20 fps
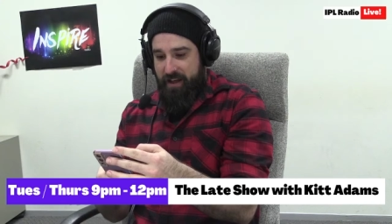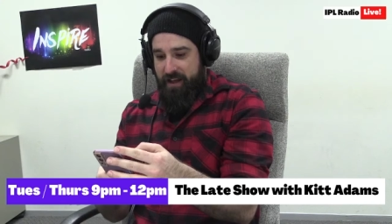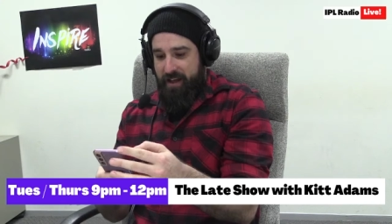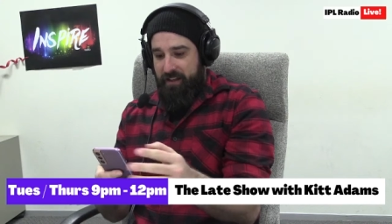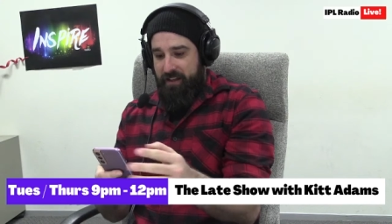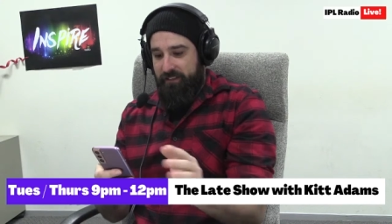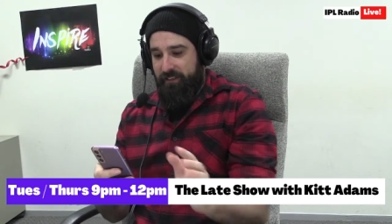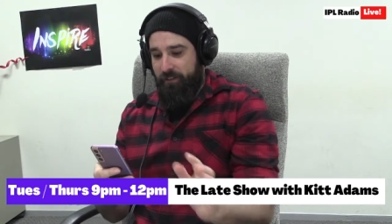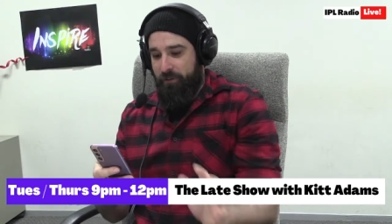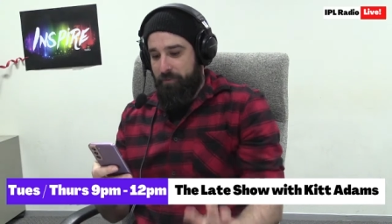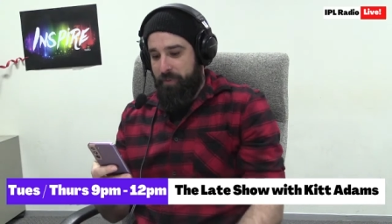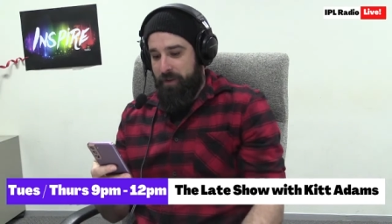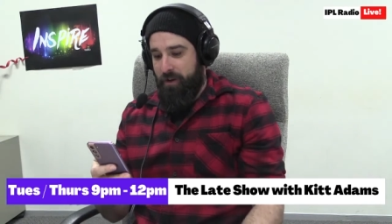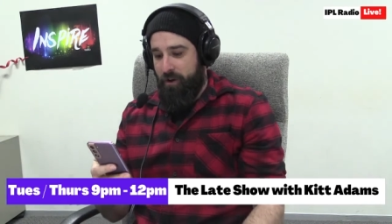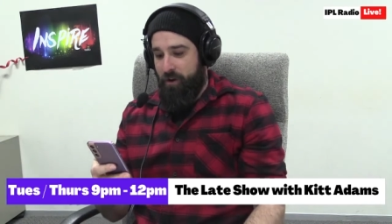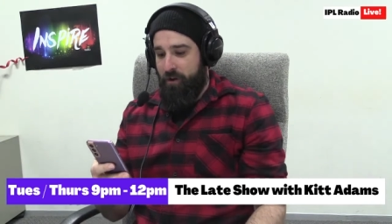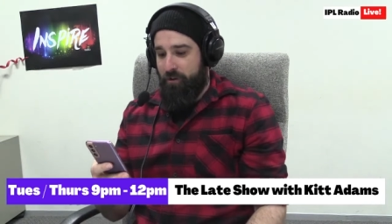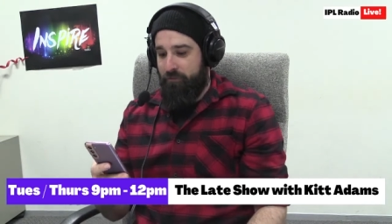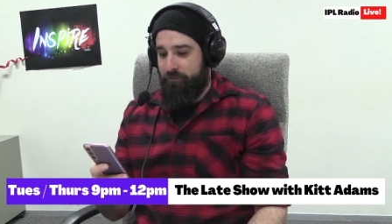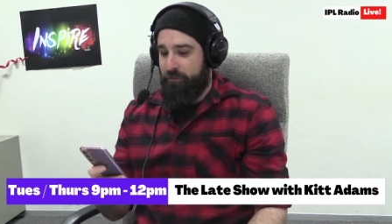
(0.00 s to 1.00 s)
little bit
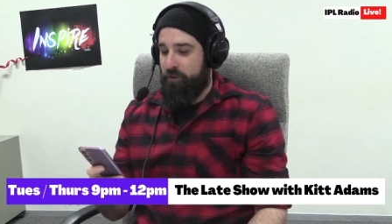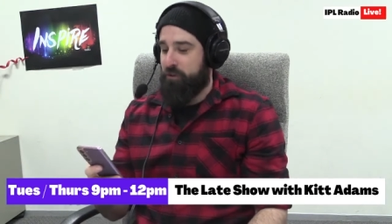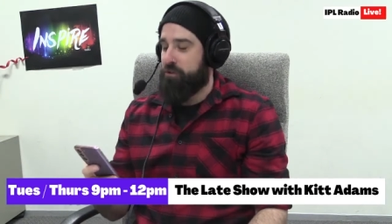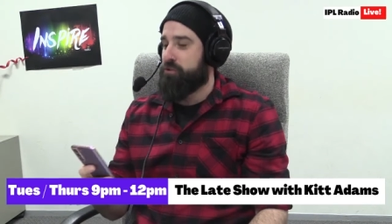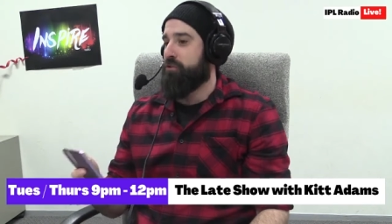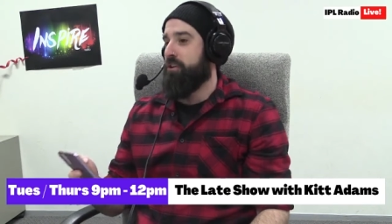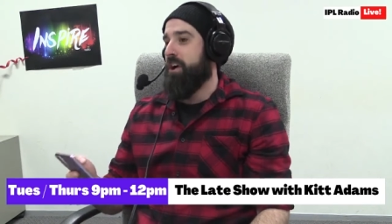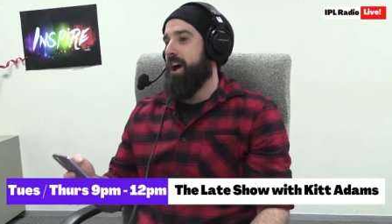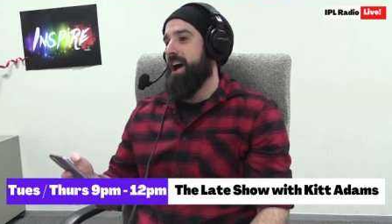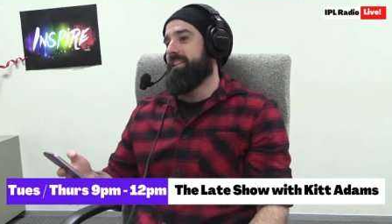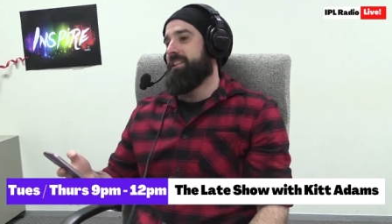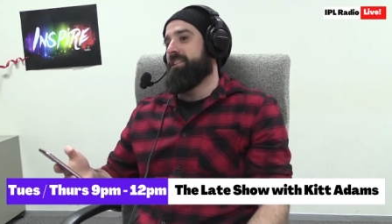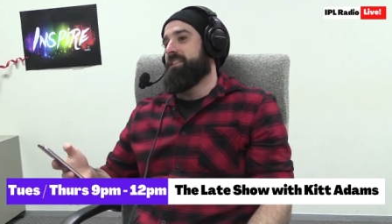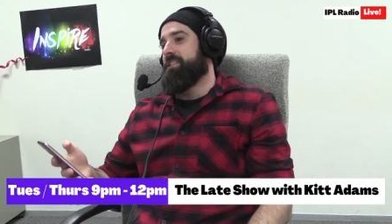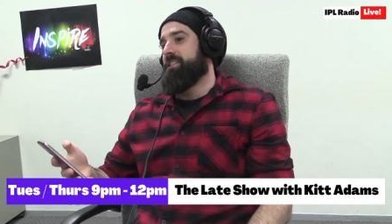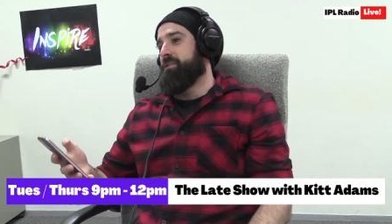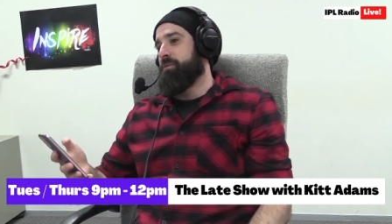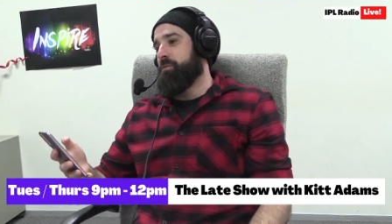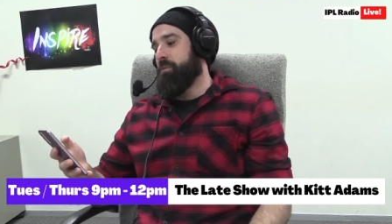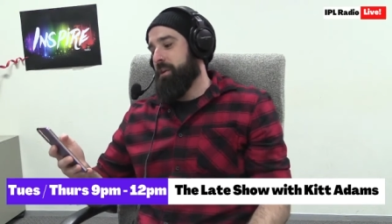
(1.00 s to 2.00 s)
of Future
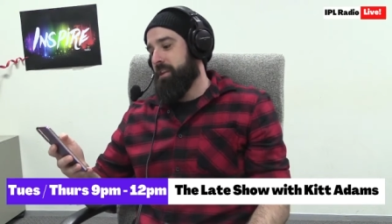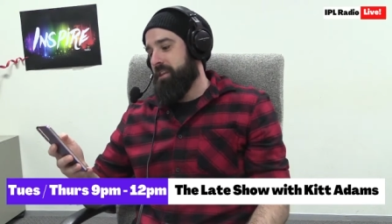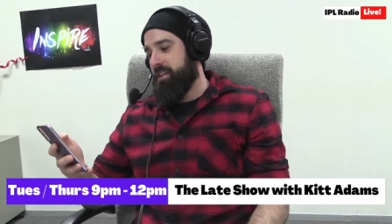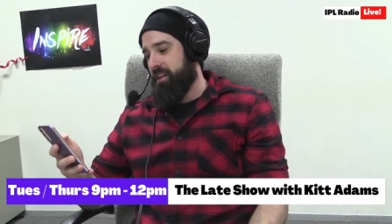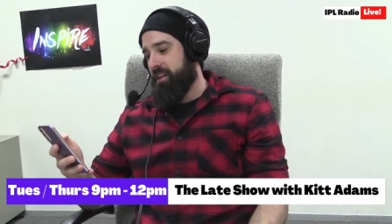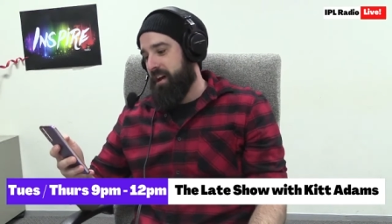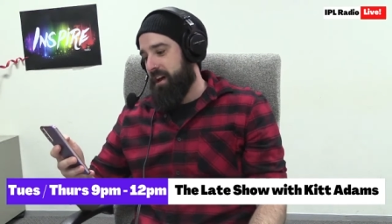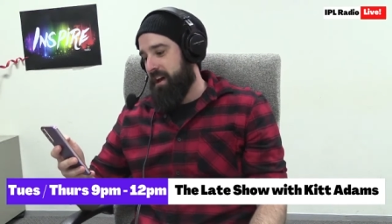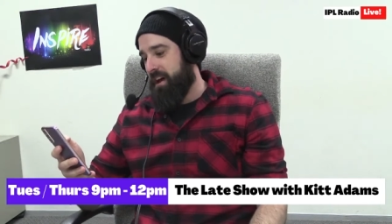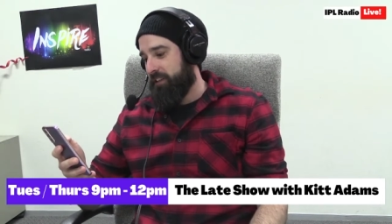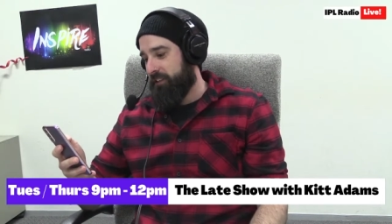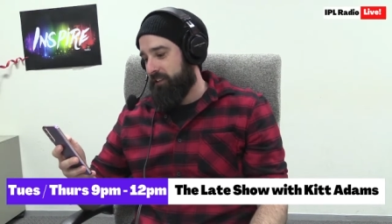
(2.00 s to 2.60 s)
Islands with Long